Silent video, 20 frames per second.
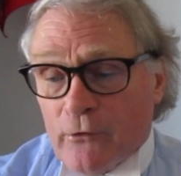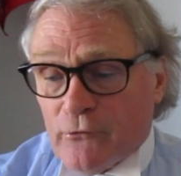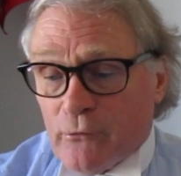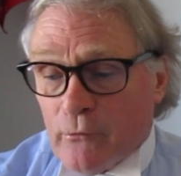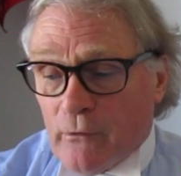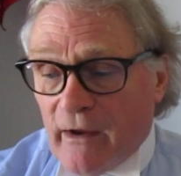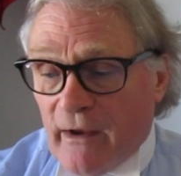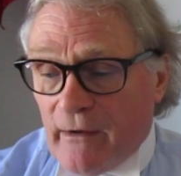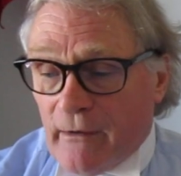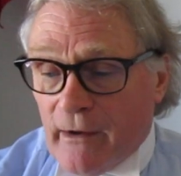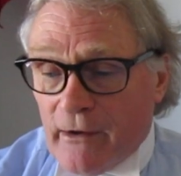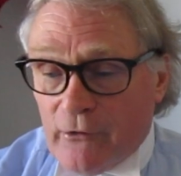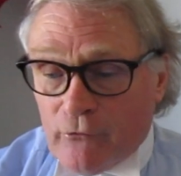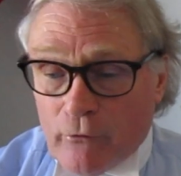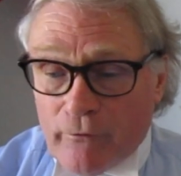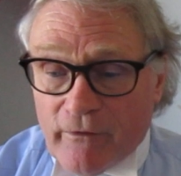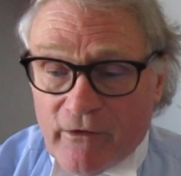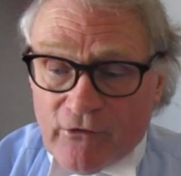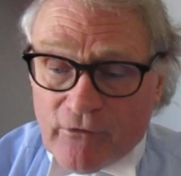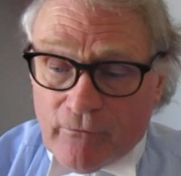to again later
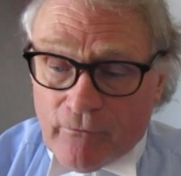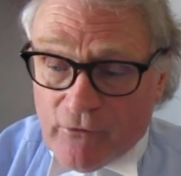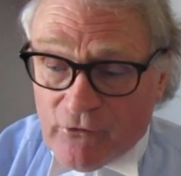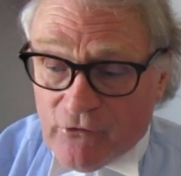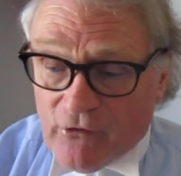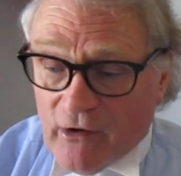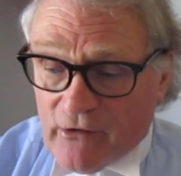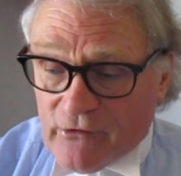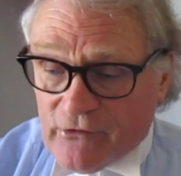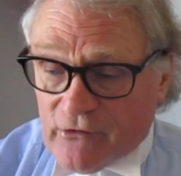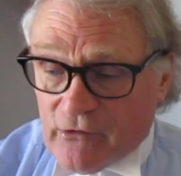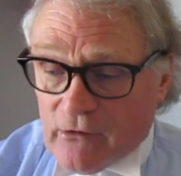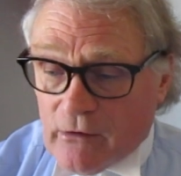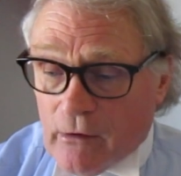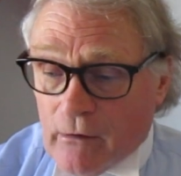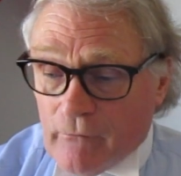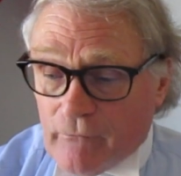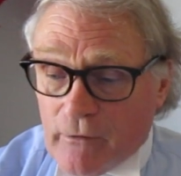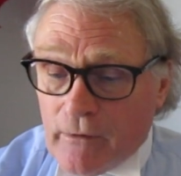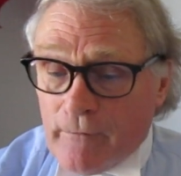on. That's the dust
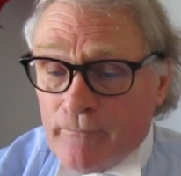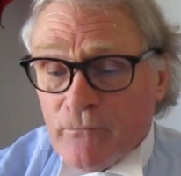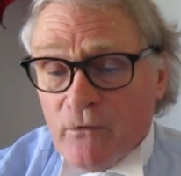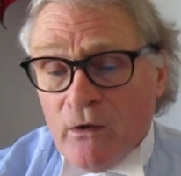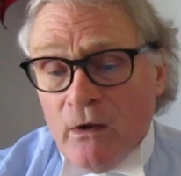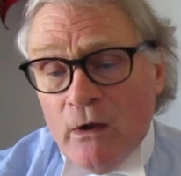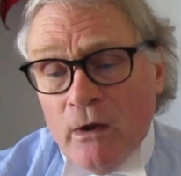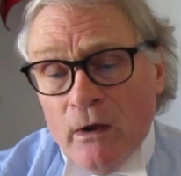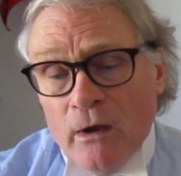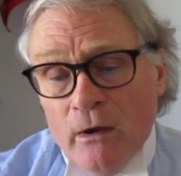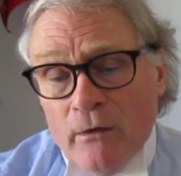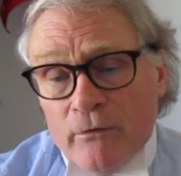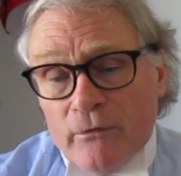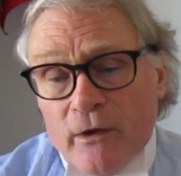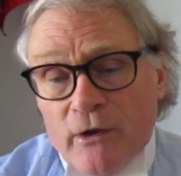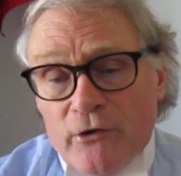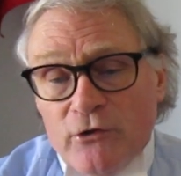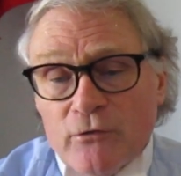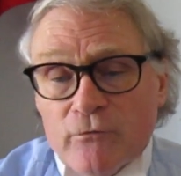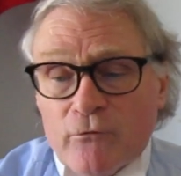cover.
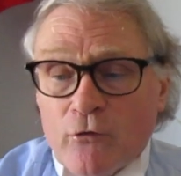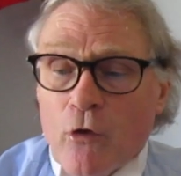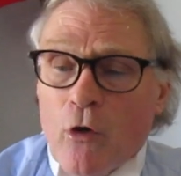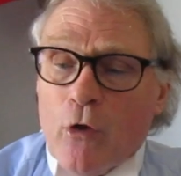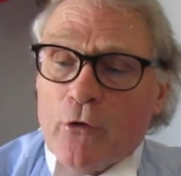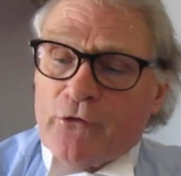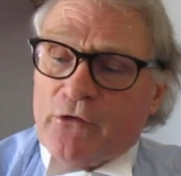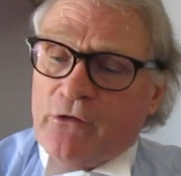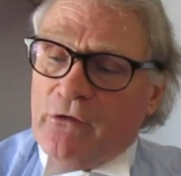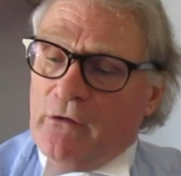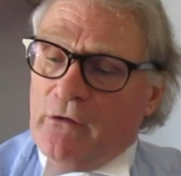Then you've got